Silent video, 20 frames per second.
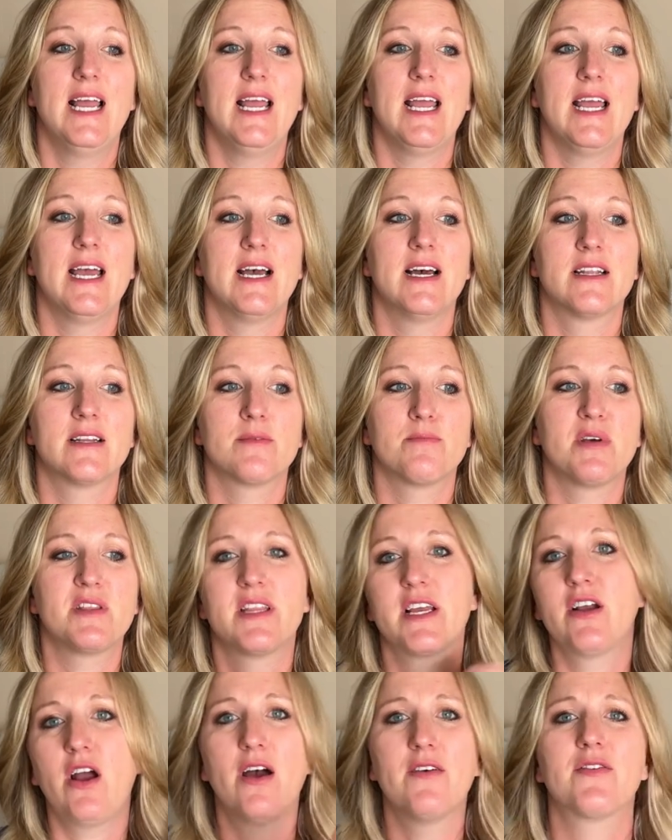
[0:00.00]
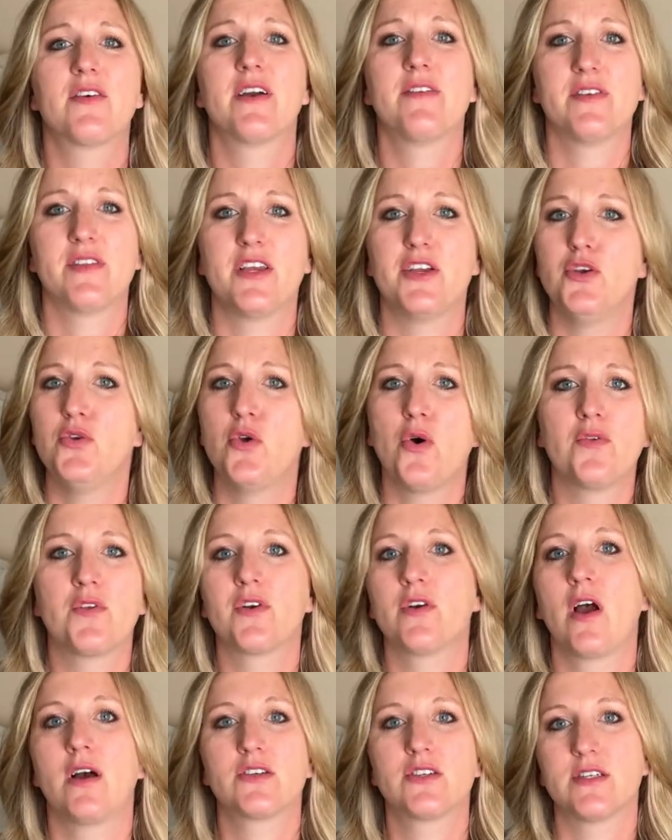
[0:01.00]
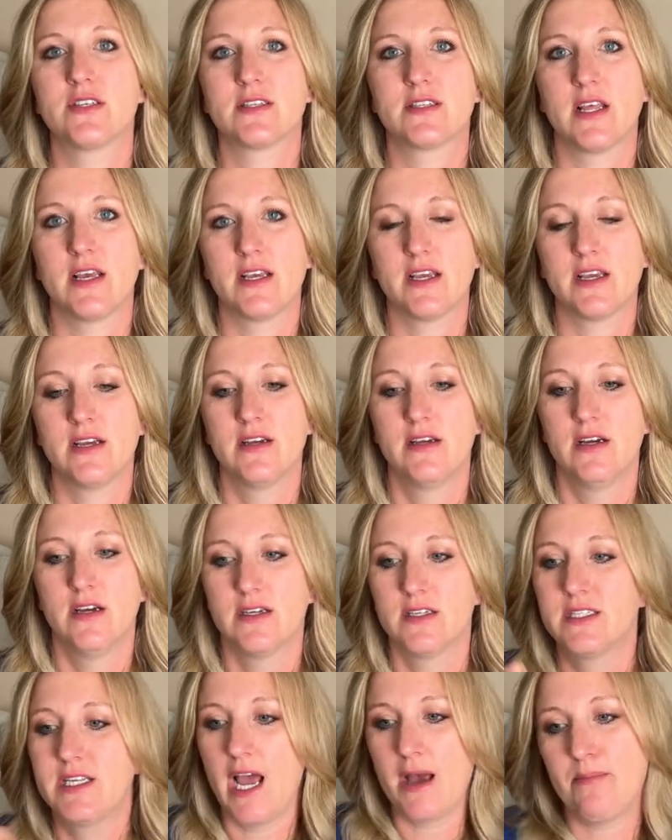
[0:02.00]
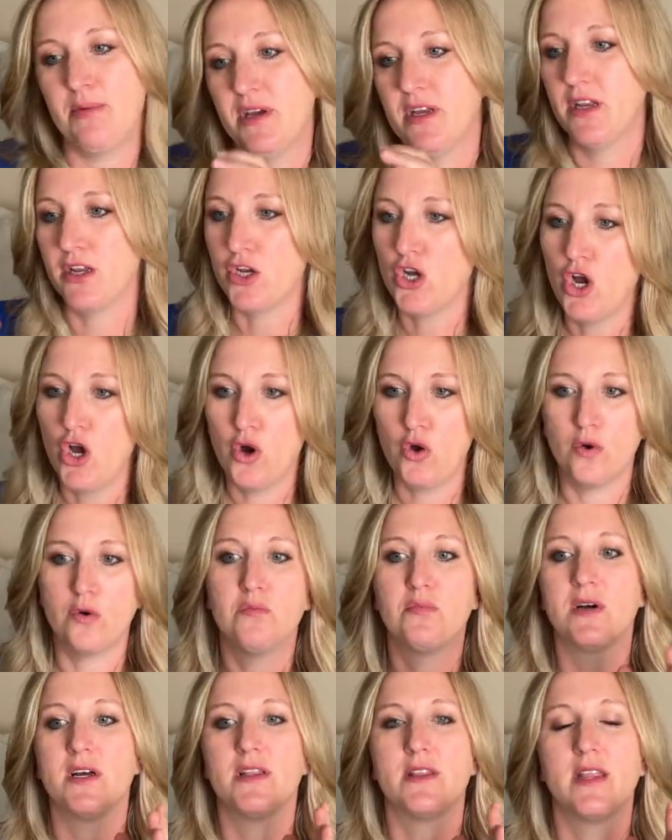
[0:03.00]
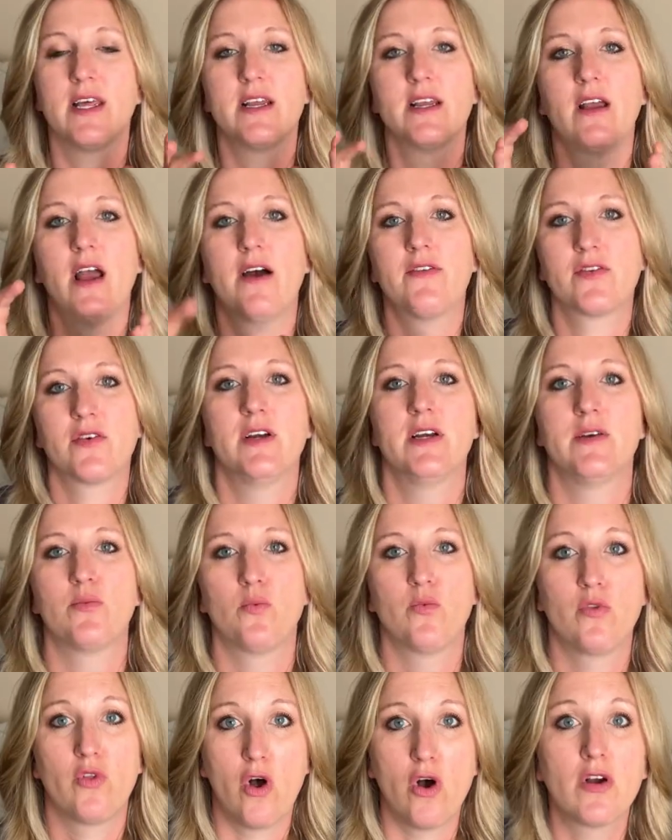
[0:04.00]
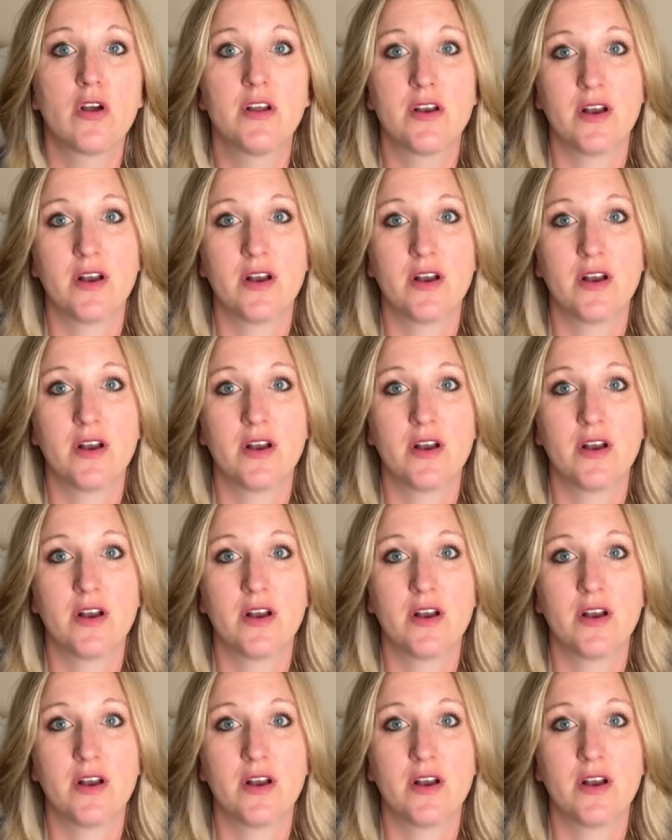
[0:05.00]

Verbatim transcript: And, but they cover everything. You know, they're not just like tap in and go, but they cover it long